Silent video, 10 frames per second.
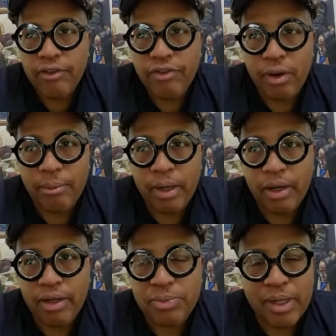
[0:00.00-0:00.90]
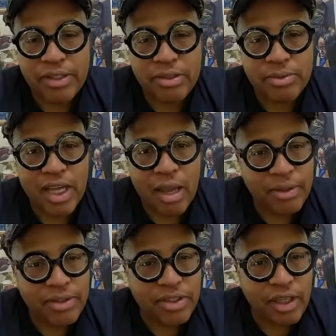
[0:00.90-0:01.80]
from uh, spending some
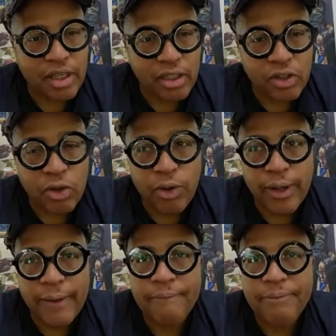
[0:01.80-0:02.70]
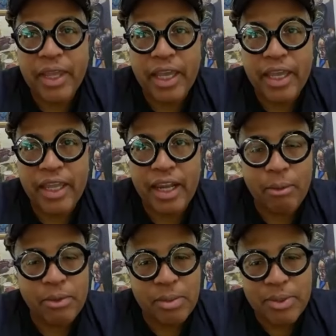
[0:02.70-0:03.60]
time in Southern Illinois, and I
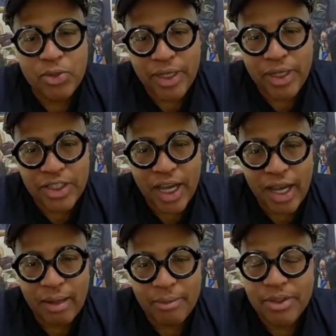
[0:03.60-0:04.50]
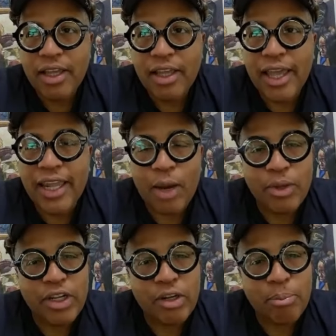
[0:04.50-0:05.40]
was in between jobs and I
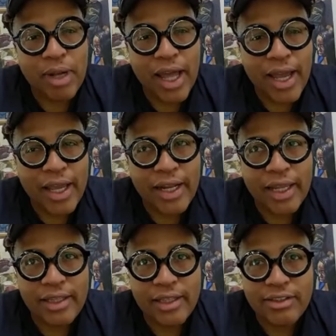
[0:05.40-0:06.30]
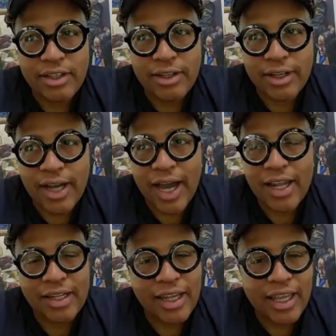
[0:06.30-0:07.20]
went and applied at this uh,
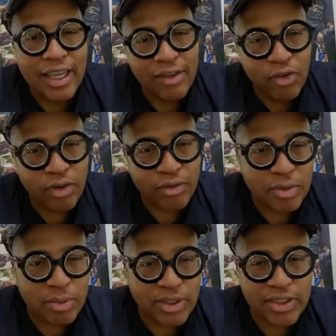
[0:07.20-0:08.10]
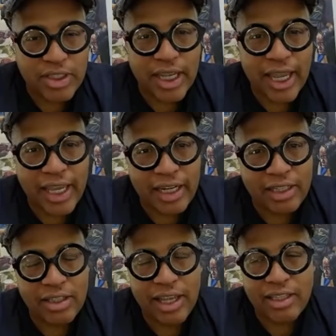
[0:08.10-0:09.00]
Holiday Inn for this position they had
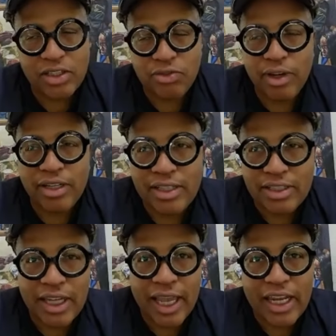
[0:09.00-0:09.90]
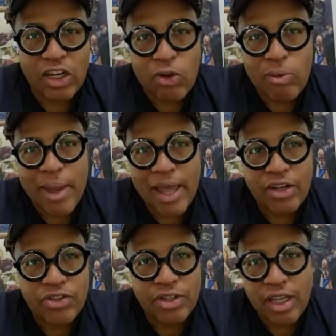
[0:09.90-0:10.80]
at, at this front desk, and they had a new
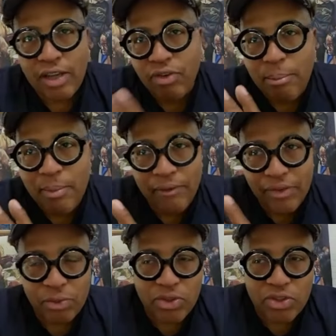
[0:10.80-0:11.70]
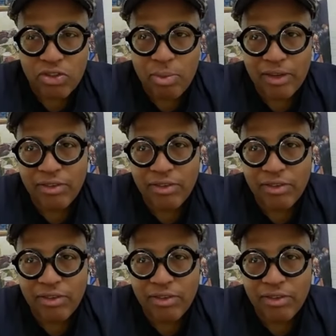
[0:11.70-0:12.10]
manager in from Memphis, which is a big